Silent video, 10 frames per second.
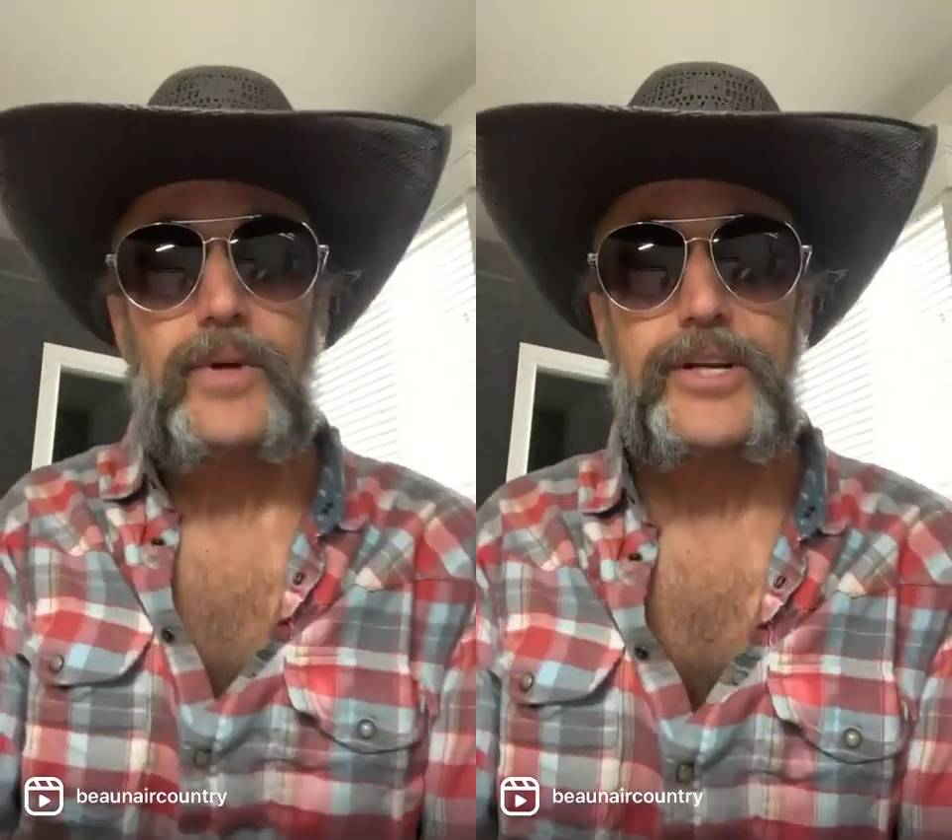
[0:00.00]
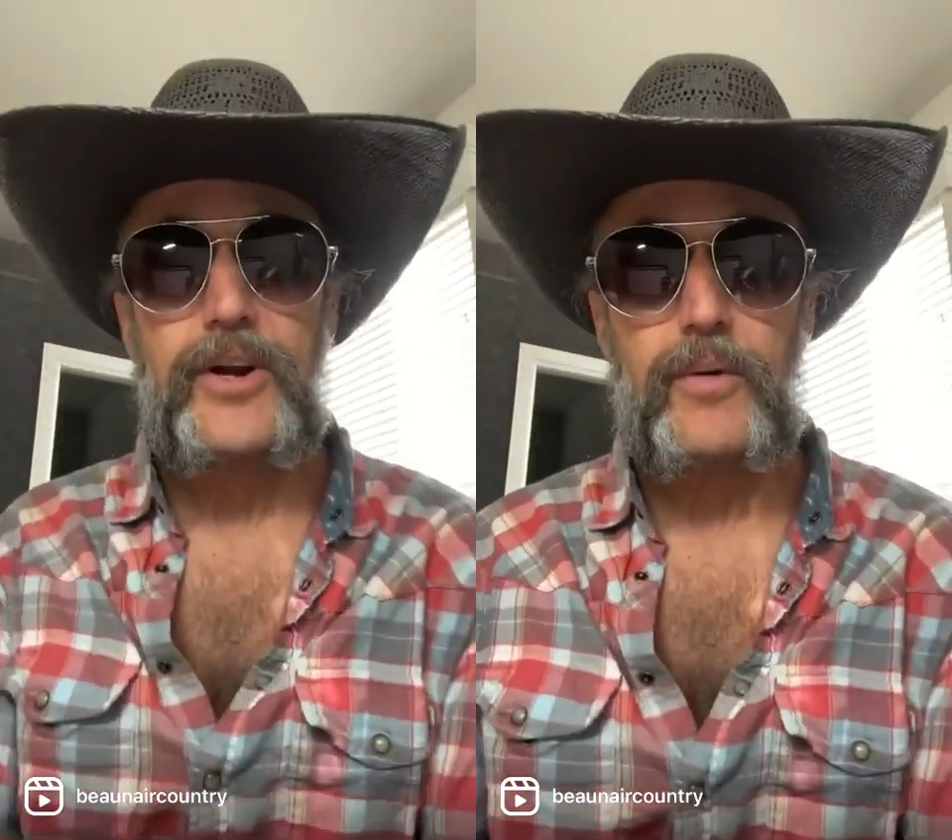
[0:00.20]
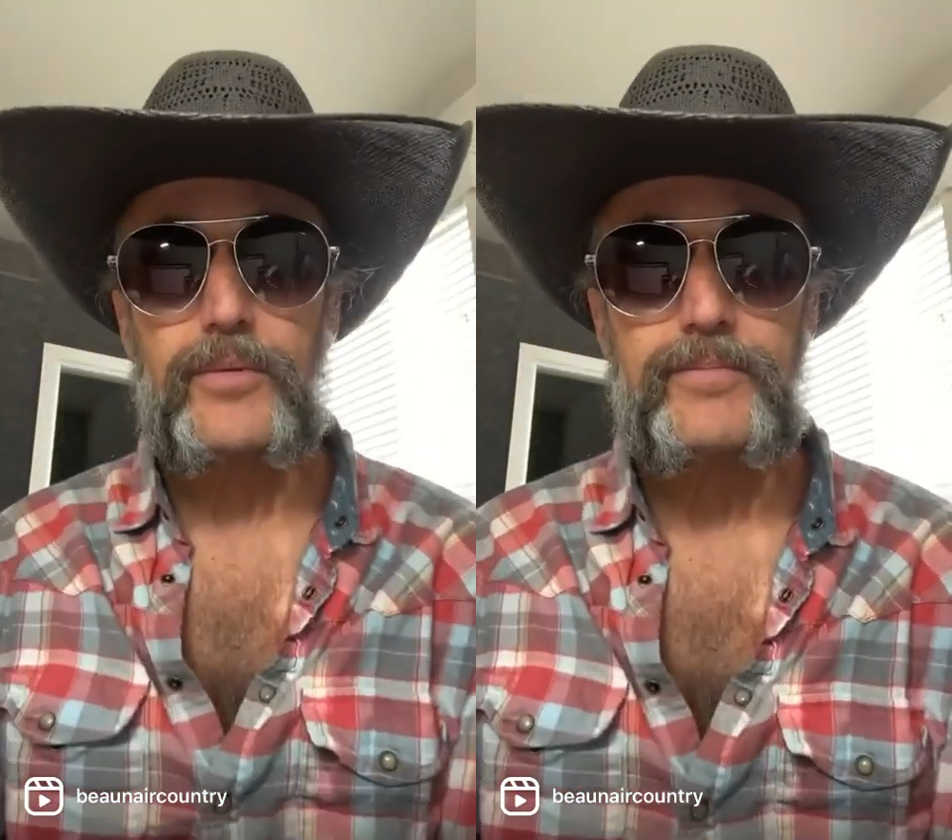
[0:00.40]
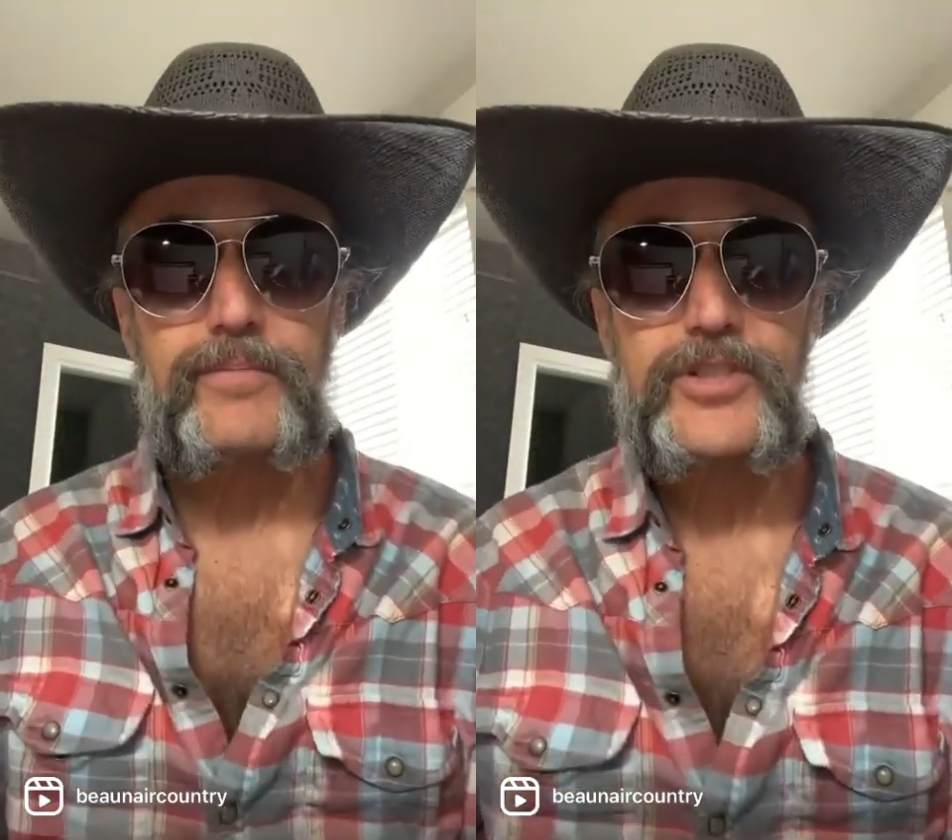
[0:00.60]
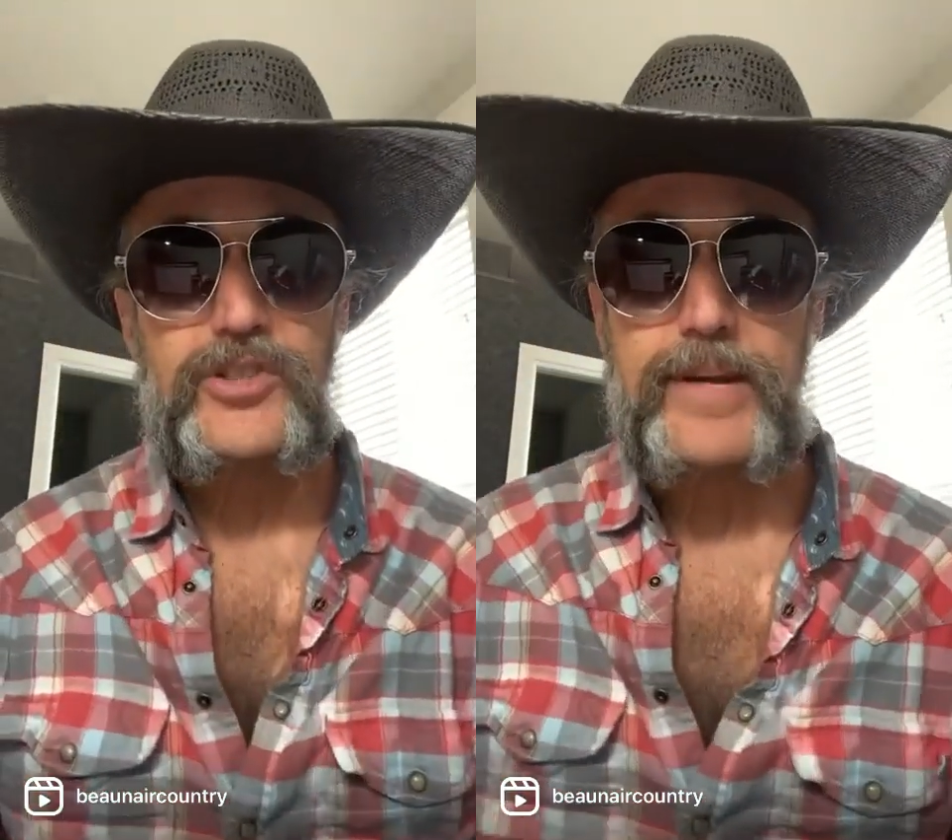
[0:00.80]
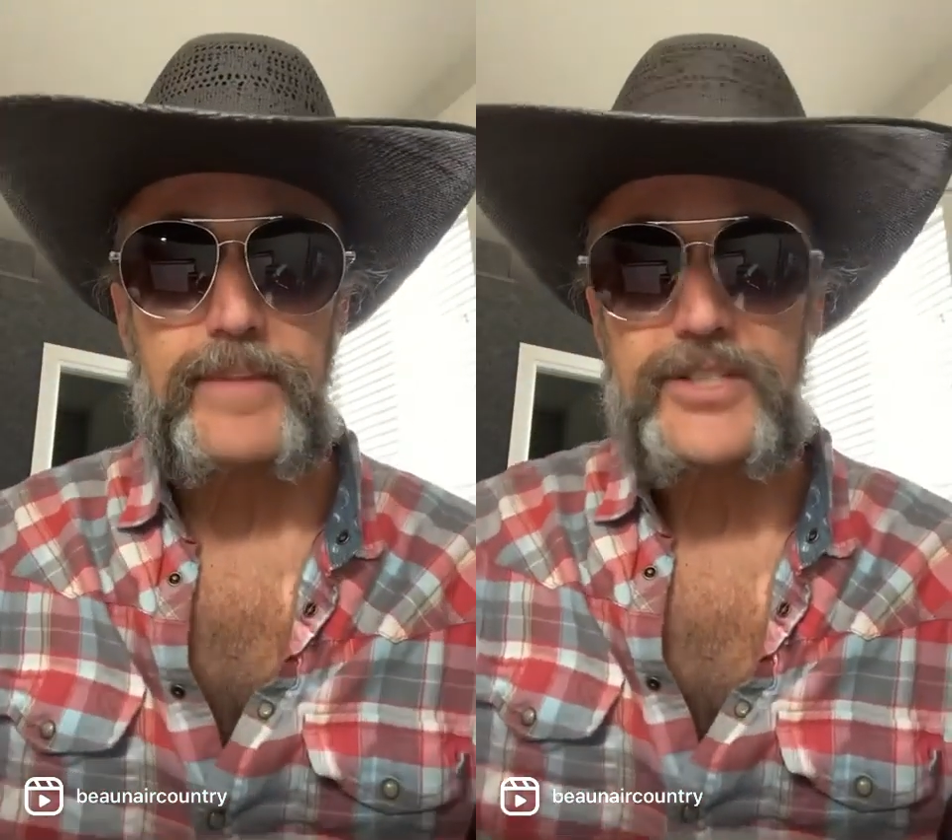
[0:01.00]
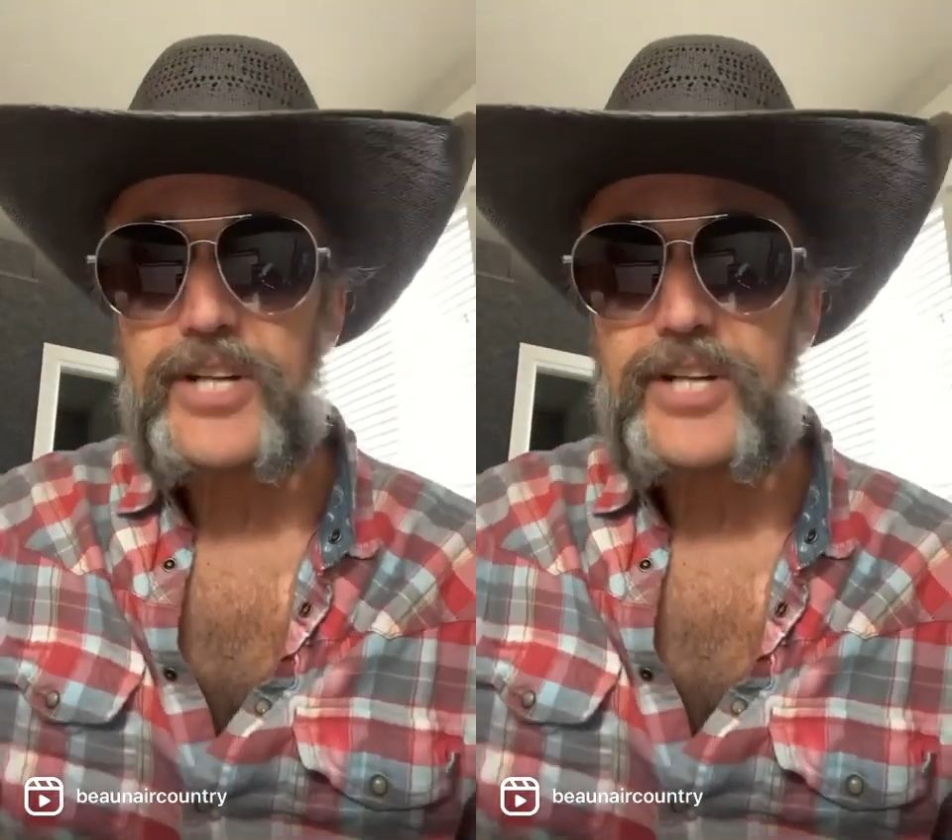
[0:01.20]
whether you're on streaming